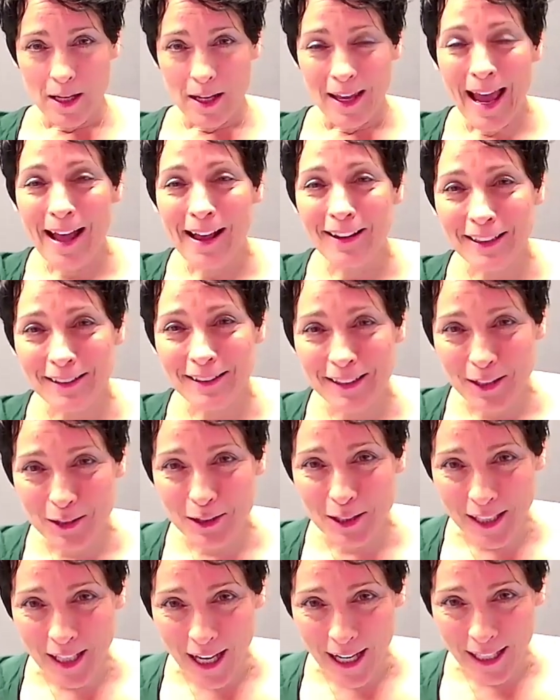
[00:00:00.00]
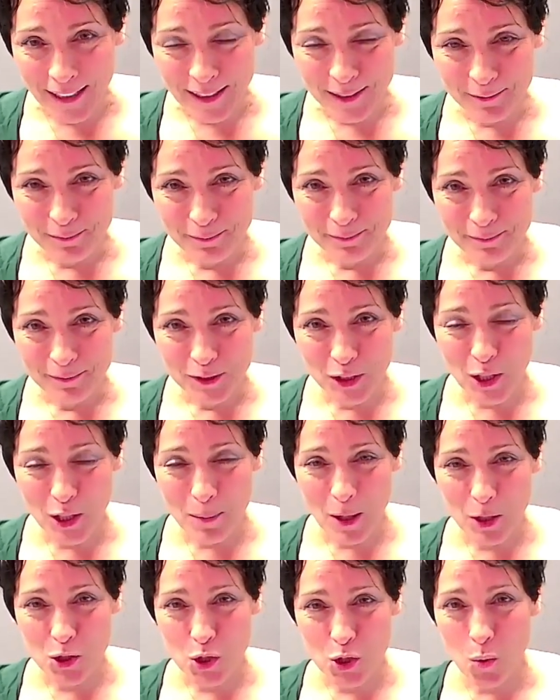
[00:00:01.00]
Helen Little and I took
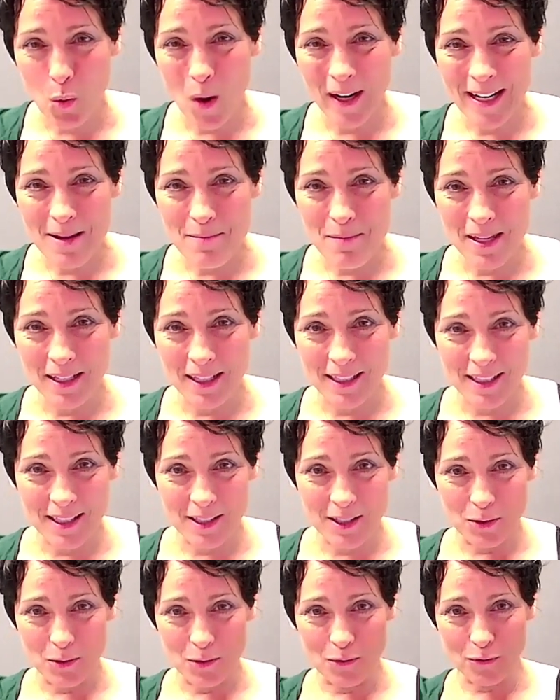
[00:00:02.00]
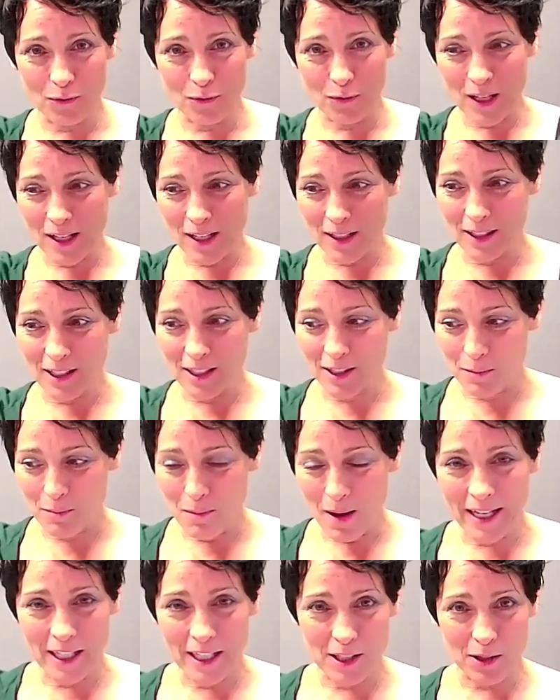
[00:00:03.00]
about 20 minutes to feed these
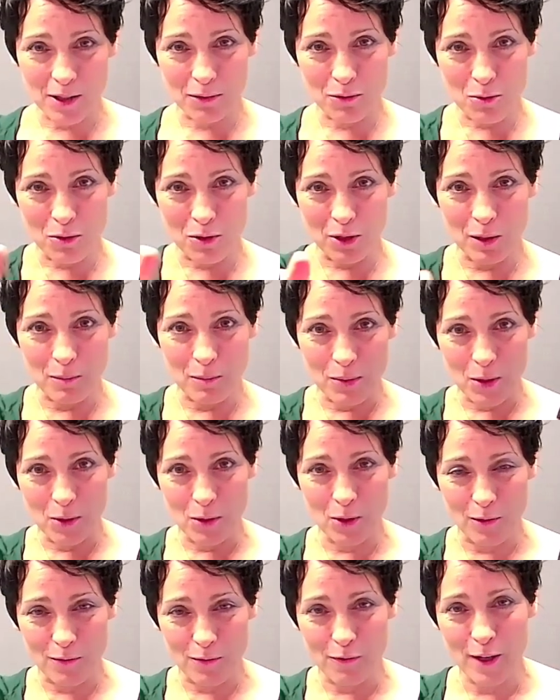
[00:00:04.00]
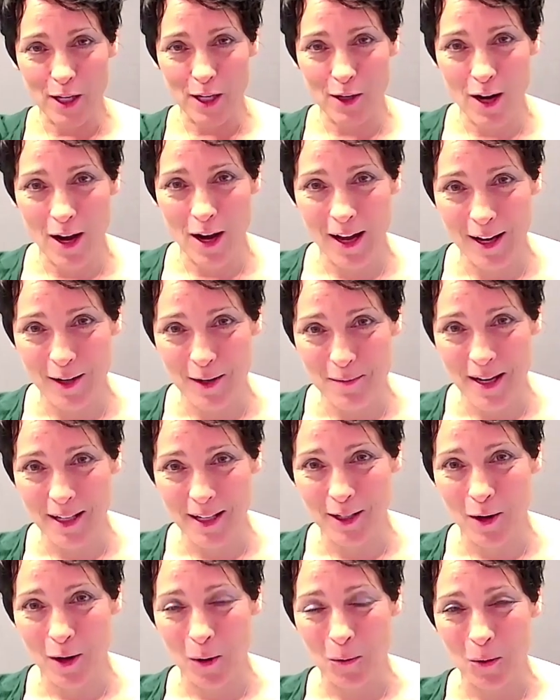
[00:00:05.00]
mics through the computer and figure out how to
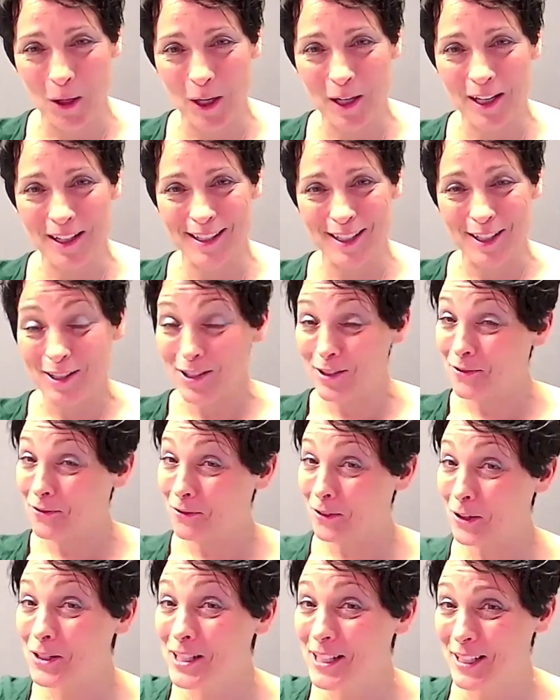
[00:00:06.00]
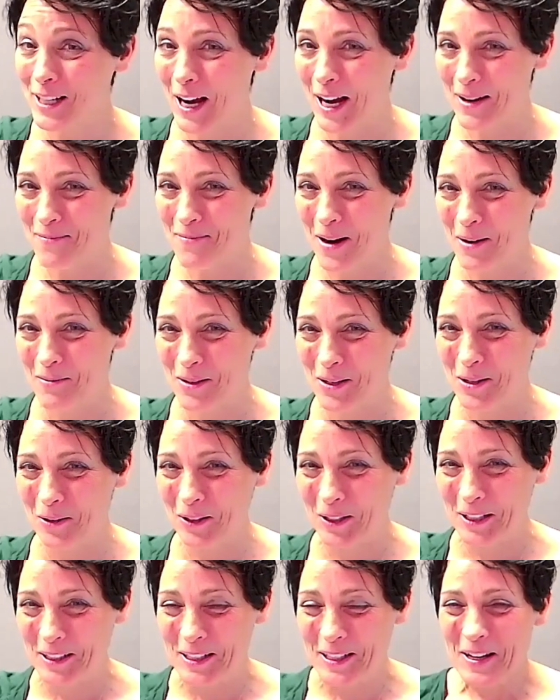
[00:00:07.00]
make it all work because it's the first time I'm
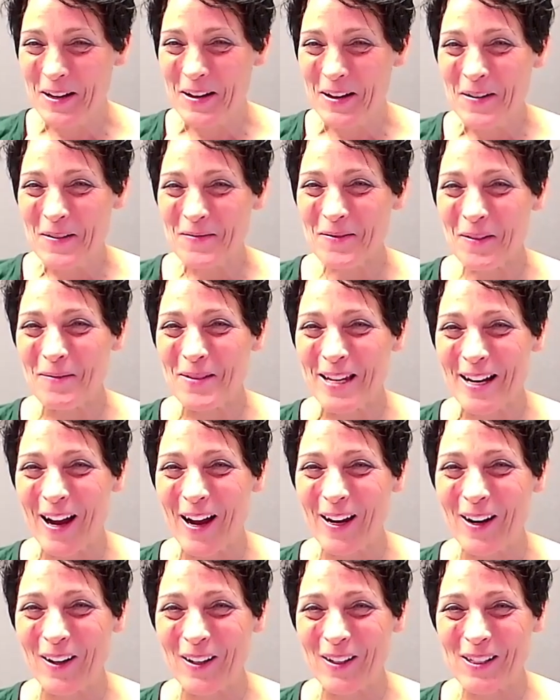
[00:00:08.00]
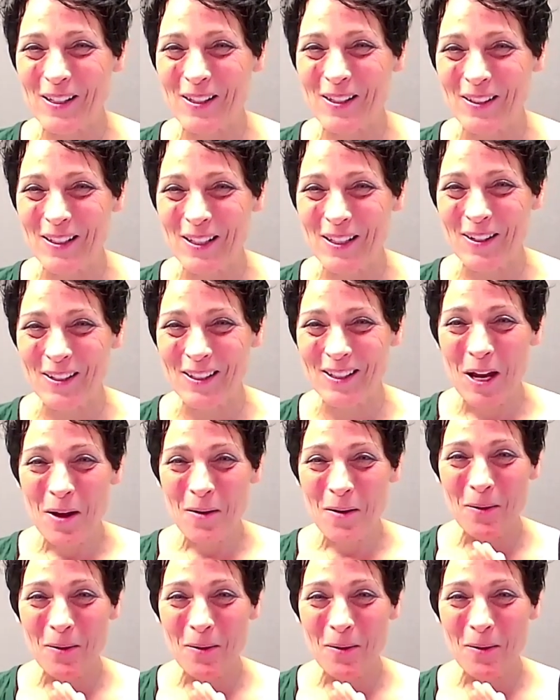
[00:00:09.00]
recording from the iHeart studios.